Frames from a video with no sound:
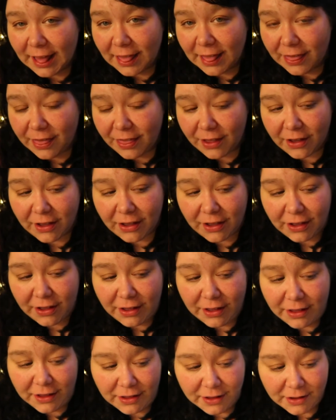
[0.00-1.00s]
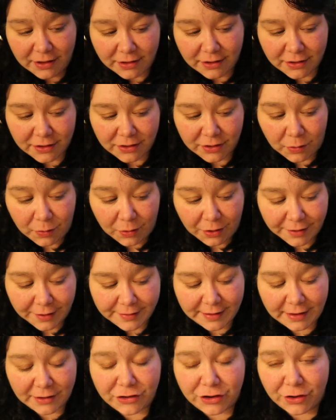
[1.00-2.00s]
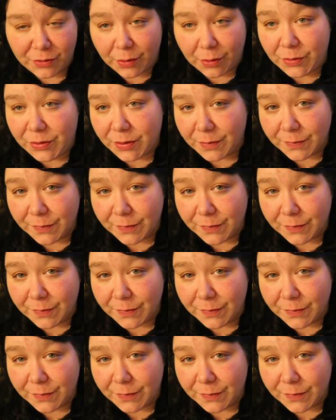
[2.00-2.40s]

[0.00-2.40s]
the words as she wrote